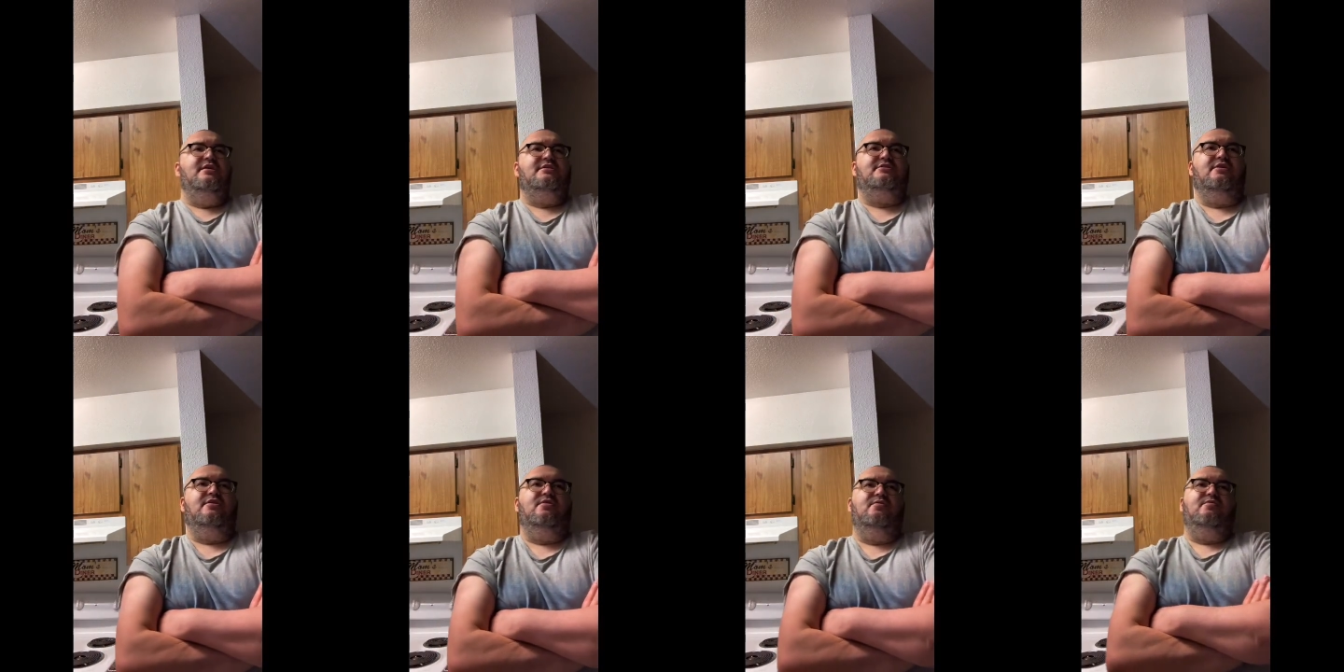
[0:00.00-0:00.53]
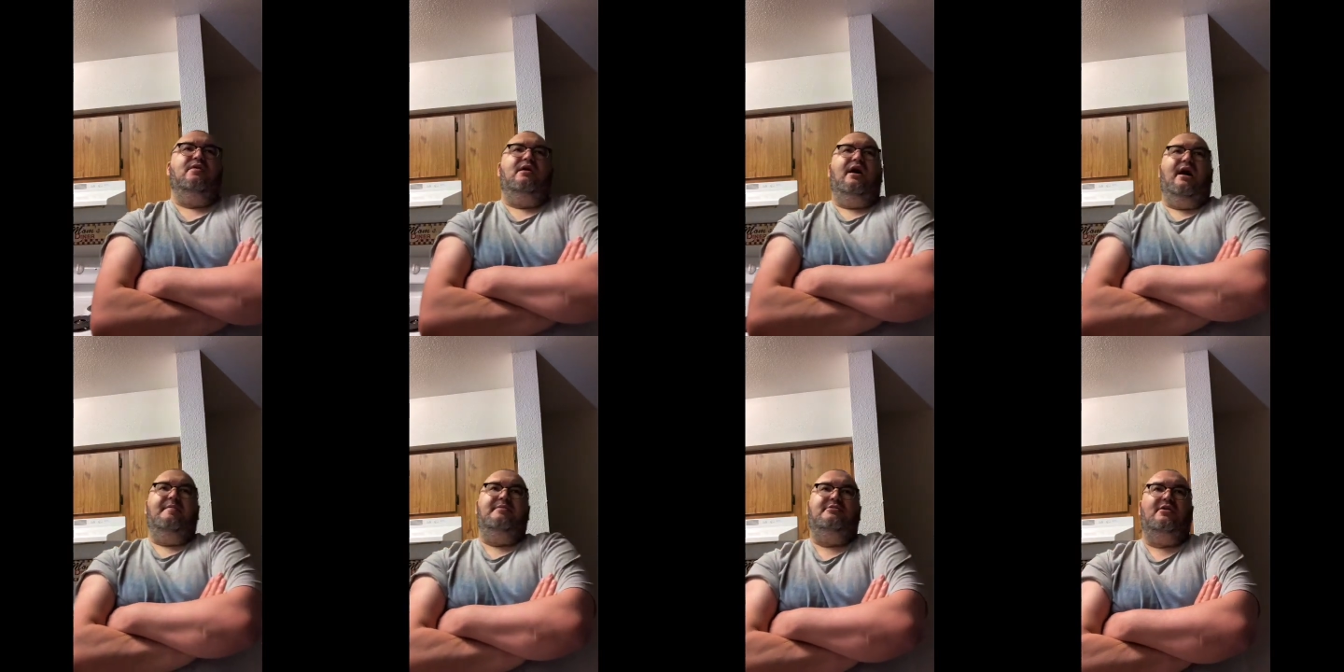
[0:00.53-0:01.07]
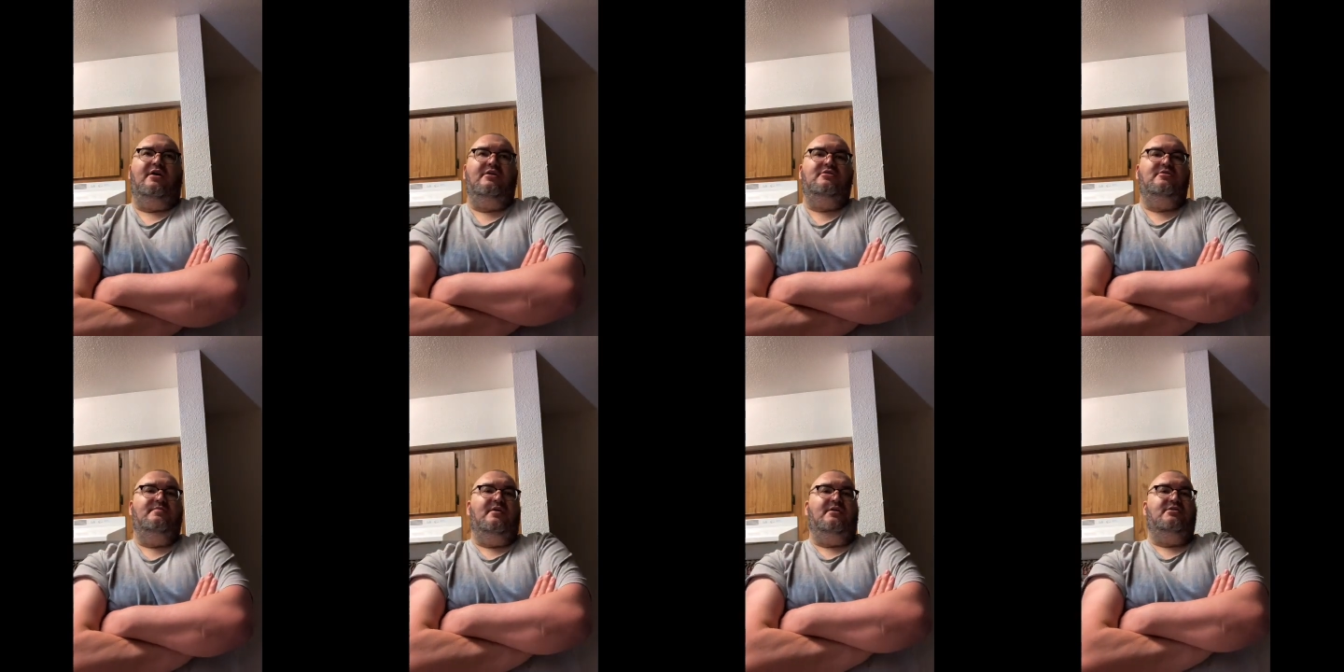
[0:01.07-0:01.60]
So I've been talking
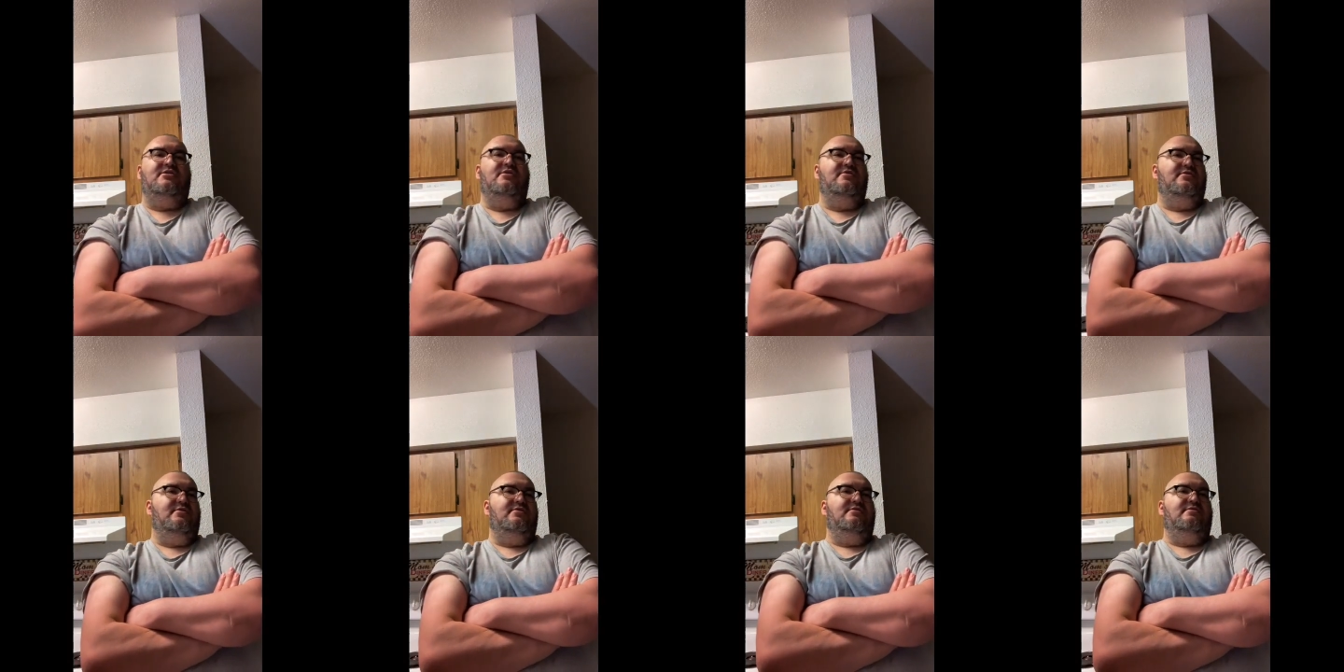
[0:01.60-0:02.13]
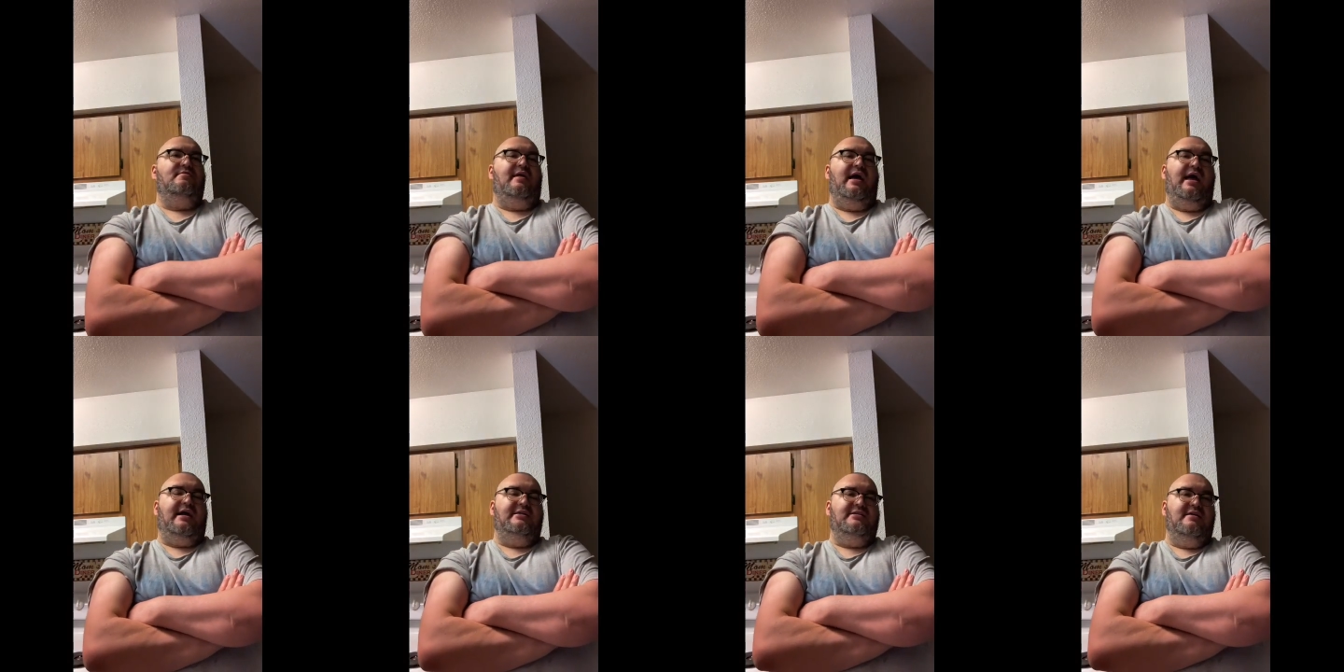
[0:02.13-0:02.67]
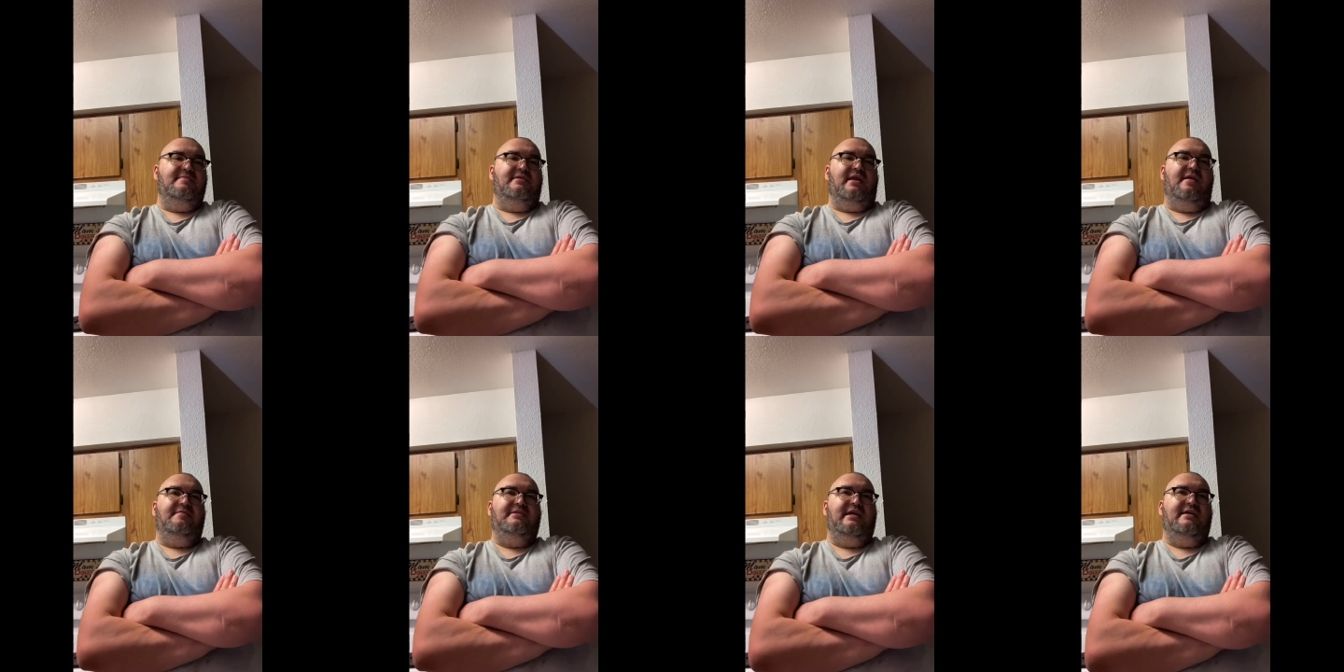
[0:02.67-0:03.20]
to my tutor, academic
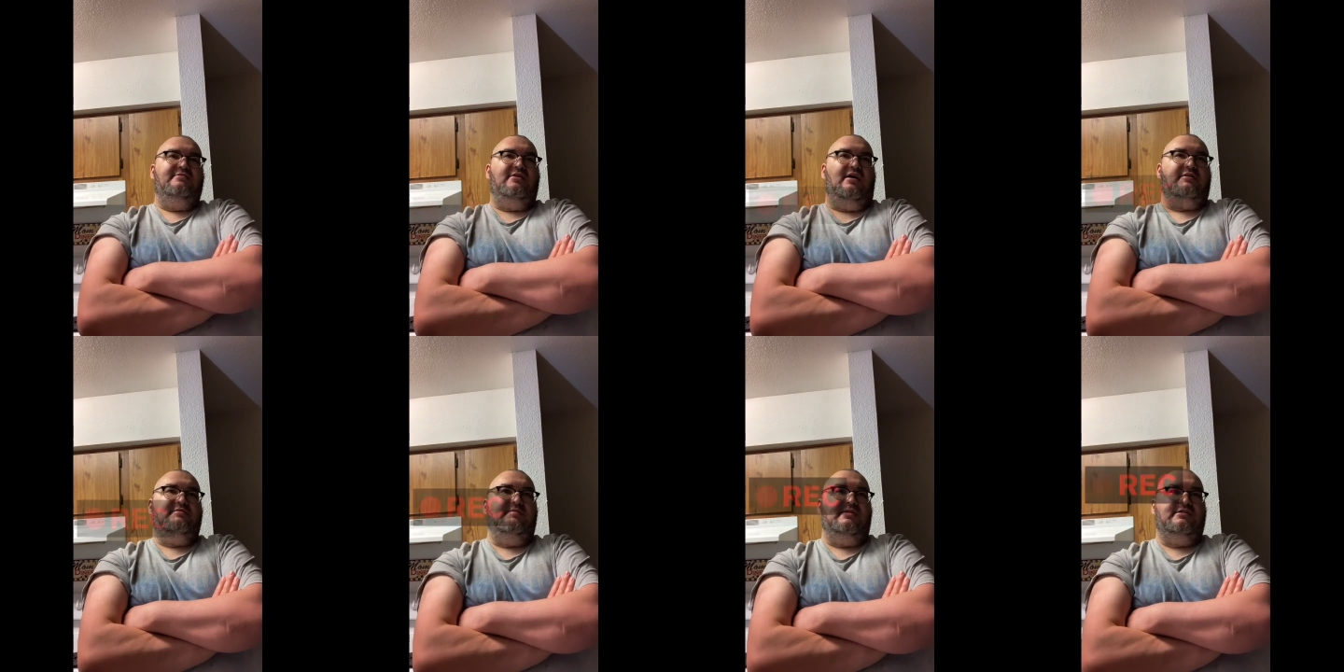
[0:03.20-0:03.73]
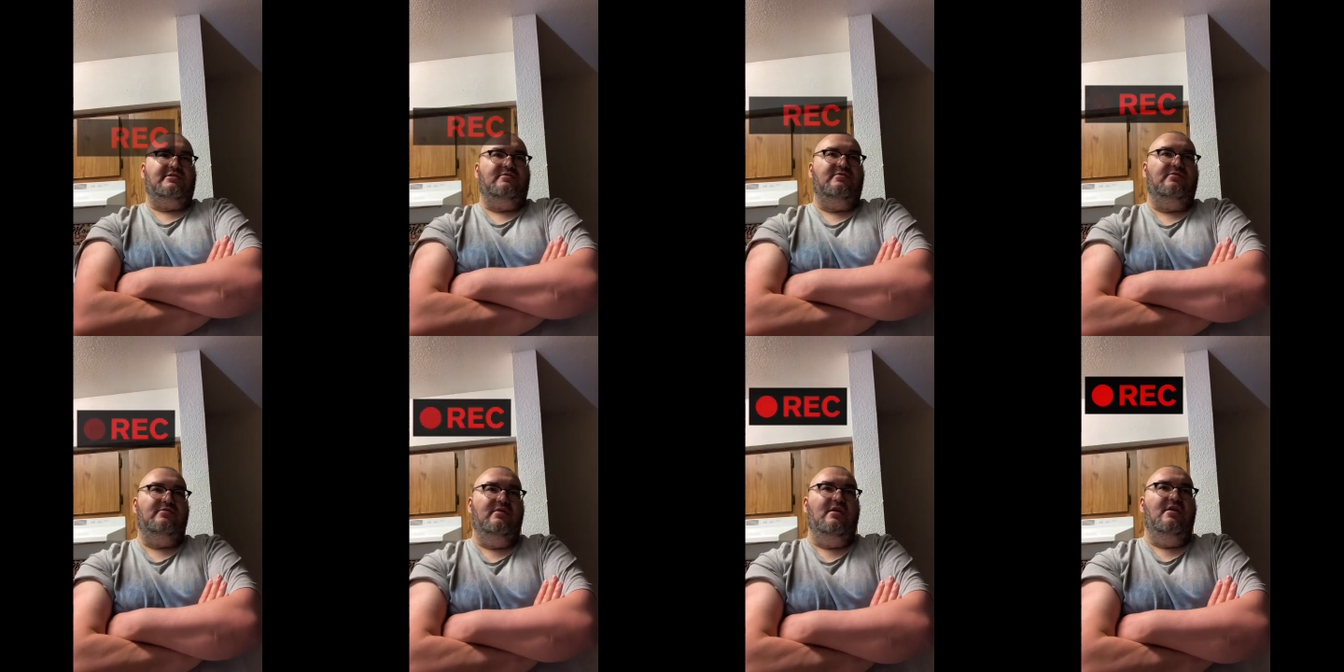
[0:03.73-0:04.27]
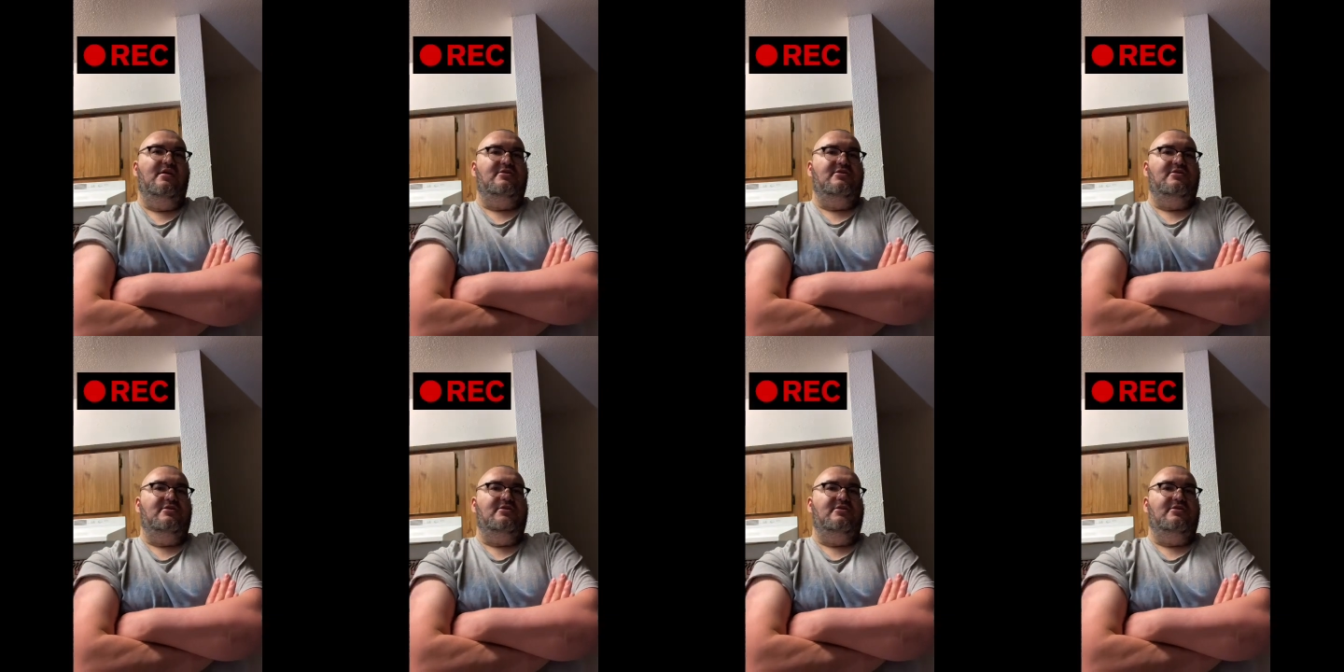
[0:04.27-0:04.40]
every day, talking to my school,